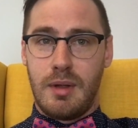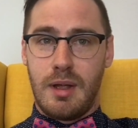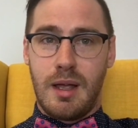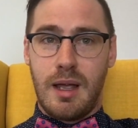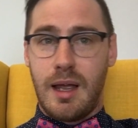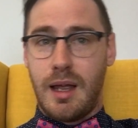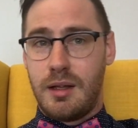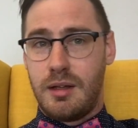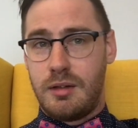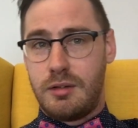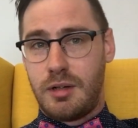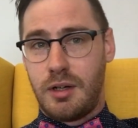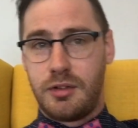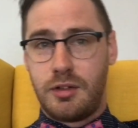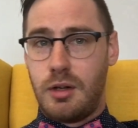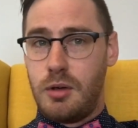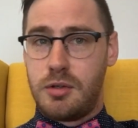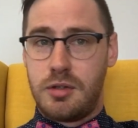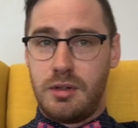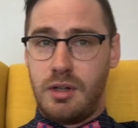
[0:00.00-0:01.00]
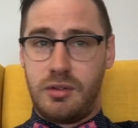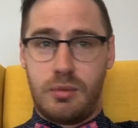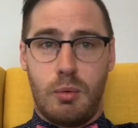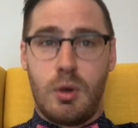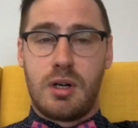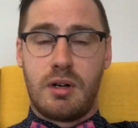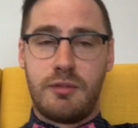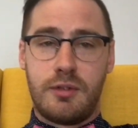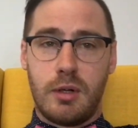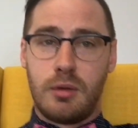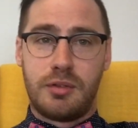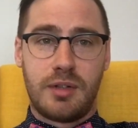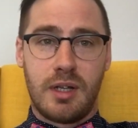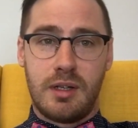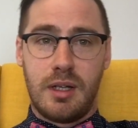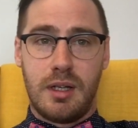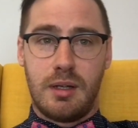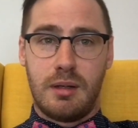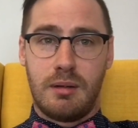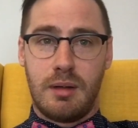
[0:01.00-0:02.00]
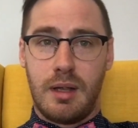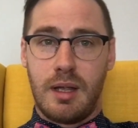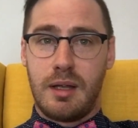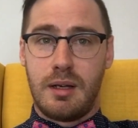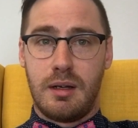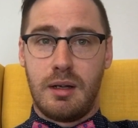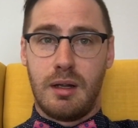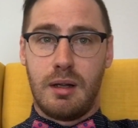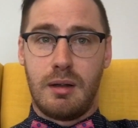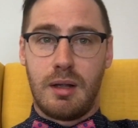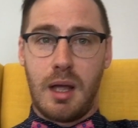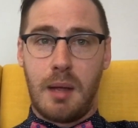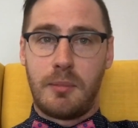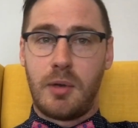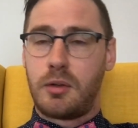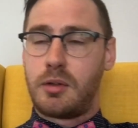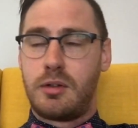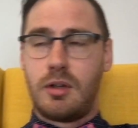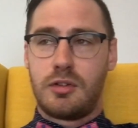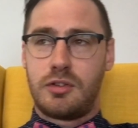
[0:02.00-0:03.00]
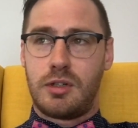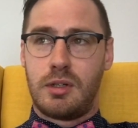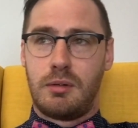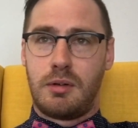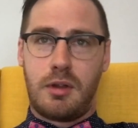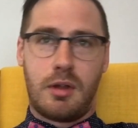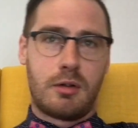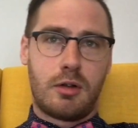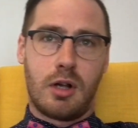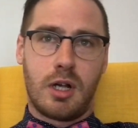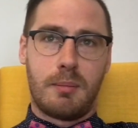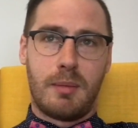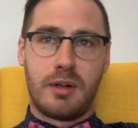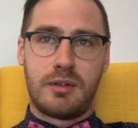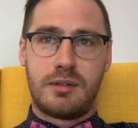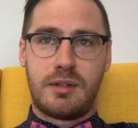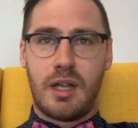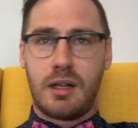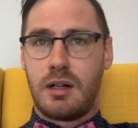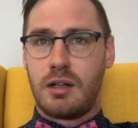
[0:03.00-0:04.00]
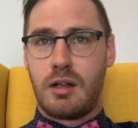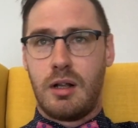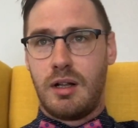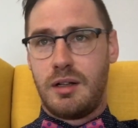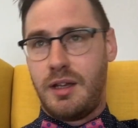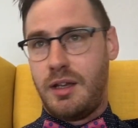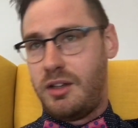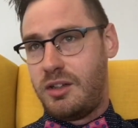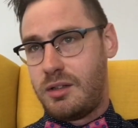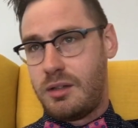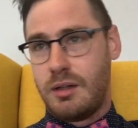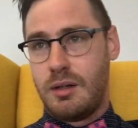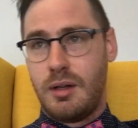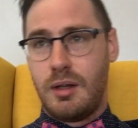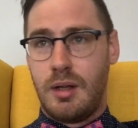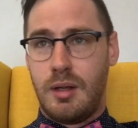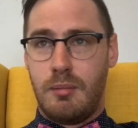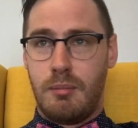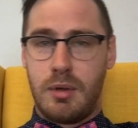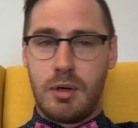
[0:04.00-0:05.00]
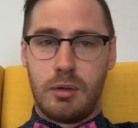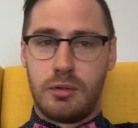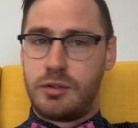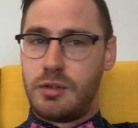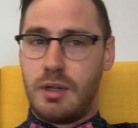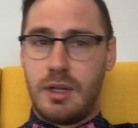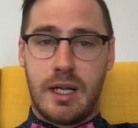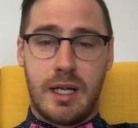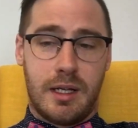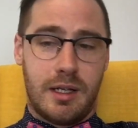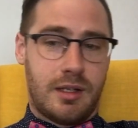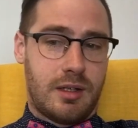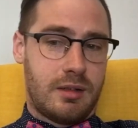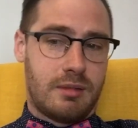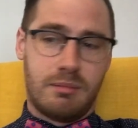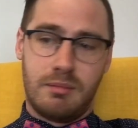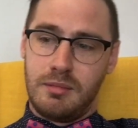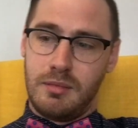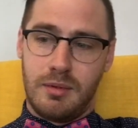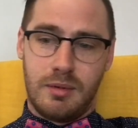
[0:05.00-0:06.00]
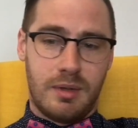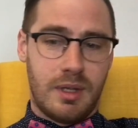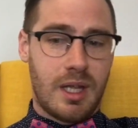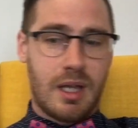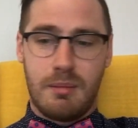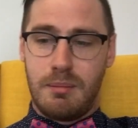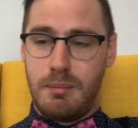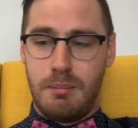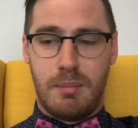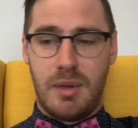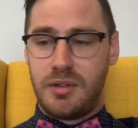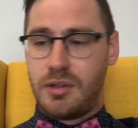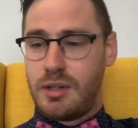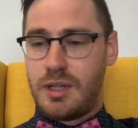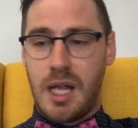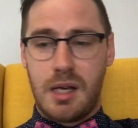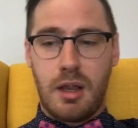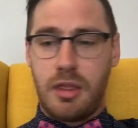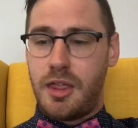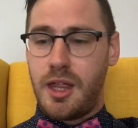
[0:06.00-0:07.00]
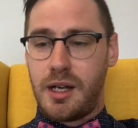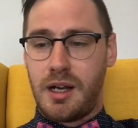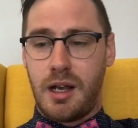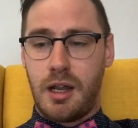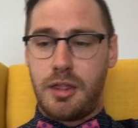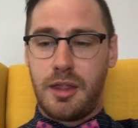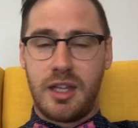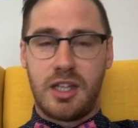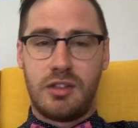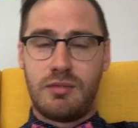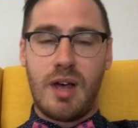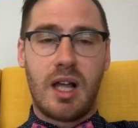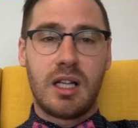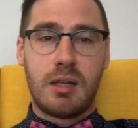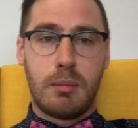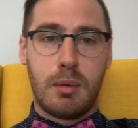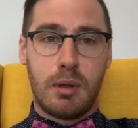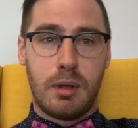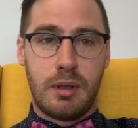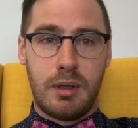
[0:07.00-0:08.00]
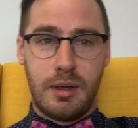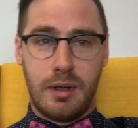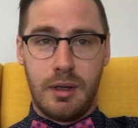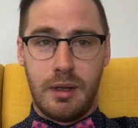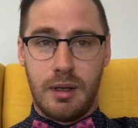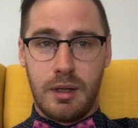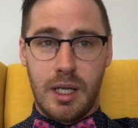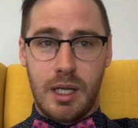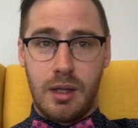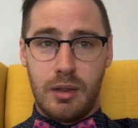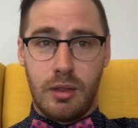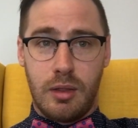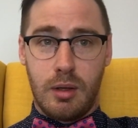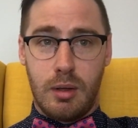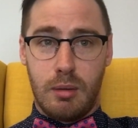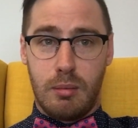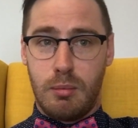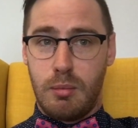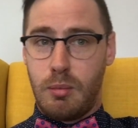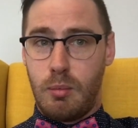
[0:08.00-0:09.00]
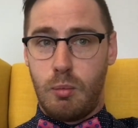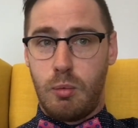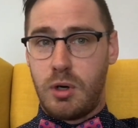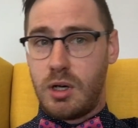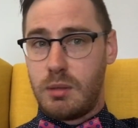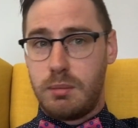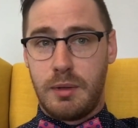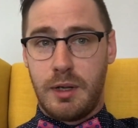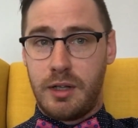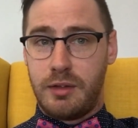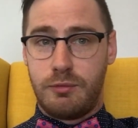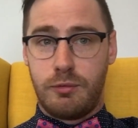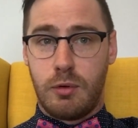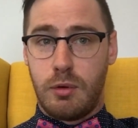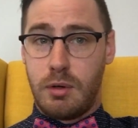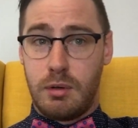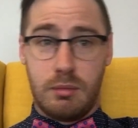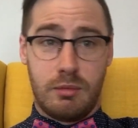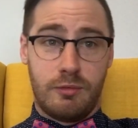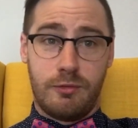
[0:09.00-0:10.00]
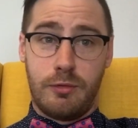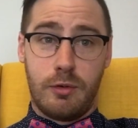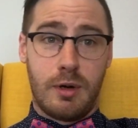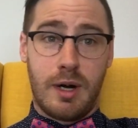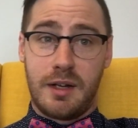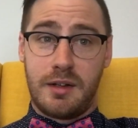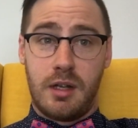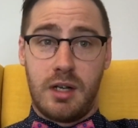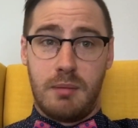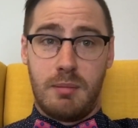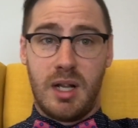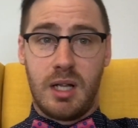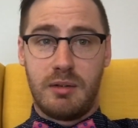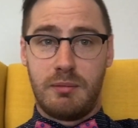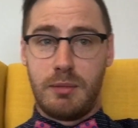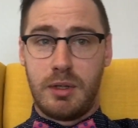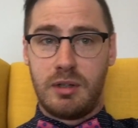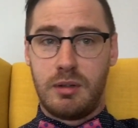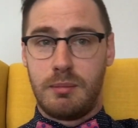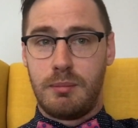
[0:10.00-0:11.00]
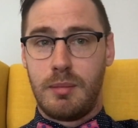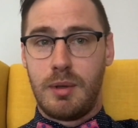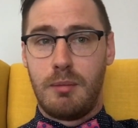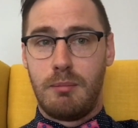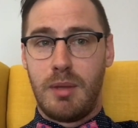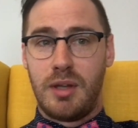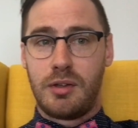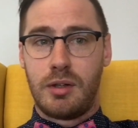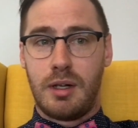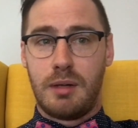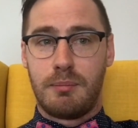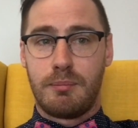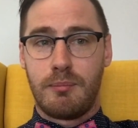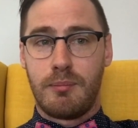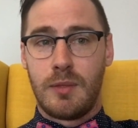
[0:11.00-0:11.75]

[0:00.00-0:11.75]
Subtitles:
And Transclusion is one of those ideas. And I'm not just going to talk about technicalities, but also basically anything that I think is valuable in the workplace for IT development, basically.